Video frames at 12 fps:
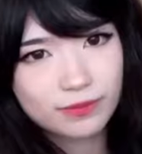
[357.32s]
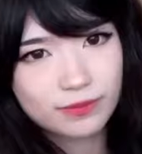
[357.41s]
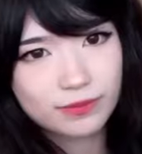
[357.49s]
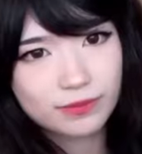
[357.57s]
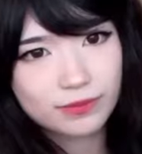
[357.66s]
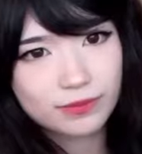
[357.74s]

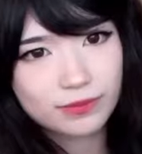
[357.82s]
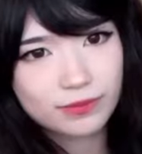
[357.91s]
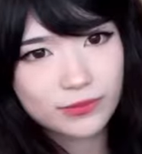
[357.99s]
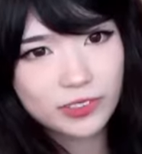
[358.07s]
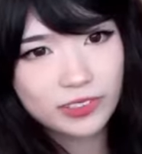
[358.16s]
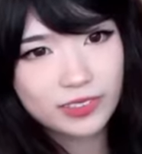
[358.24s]
This little
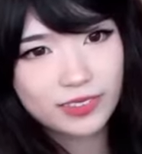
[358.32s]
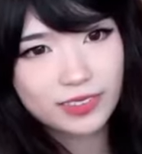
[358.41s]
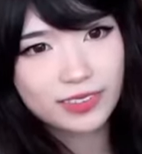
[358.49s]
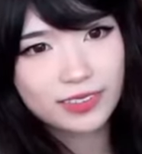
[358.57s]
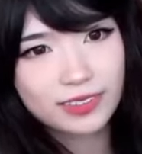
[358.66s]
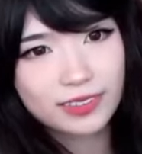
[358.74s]
guy is an
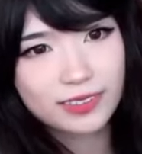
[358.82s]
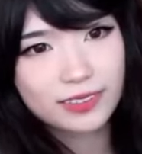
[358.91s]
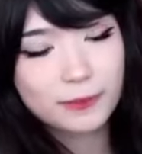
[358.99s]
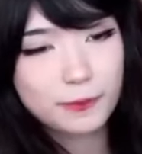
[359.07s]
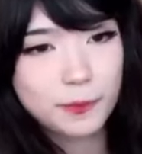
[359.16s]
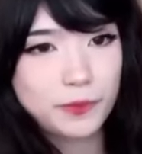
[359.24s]
insurance
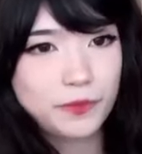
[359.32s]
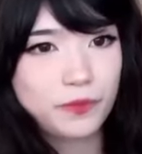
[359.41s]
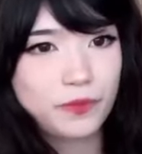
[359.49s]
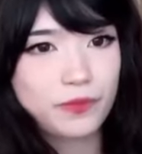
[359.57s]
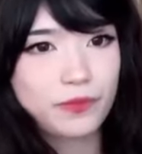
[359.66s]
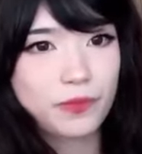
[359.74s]

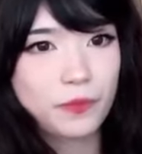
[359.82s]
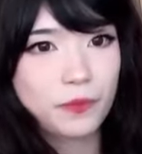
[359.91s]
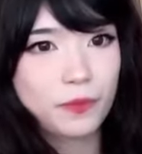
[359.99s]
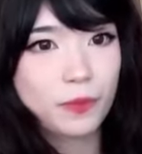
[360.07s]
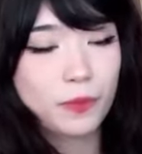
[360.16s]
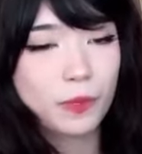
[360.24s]
scammer and
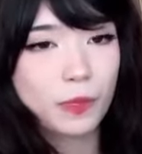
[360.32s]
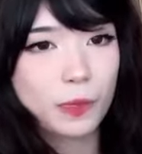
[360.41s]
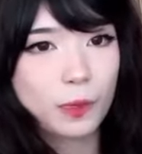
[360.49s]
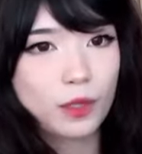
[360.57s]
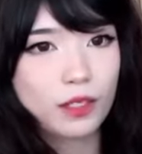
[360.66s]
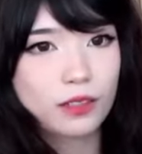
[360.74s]
pretended that he
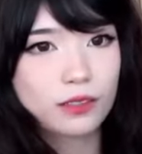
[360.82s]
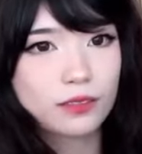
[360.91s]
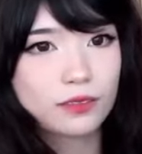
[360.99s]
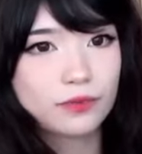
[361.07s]
got hurt in an